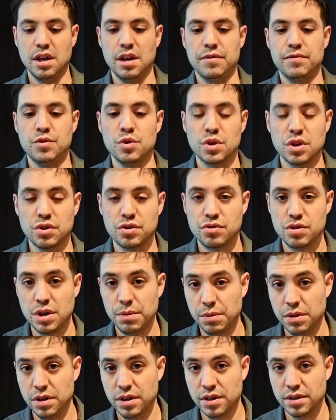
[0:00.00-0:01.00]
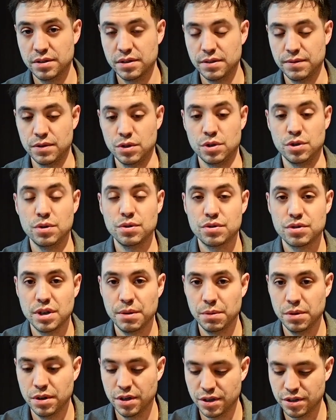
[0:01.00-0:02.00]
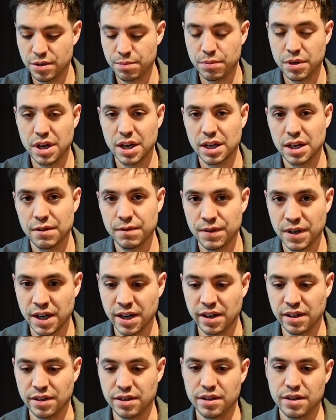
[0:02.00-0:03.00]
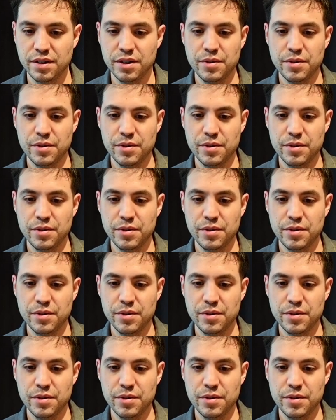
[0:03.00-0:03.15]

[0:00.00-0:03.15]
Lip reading: If you get treble hooks, if you use treble hooks, you probably get fined.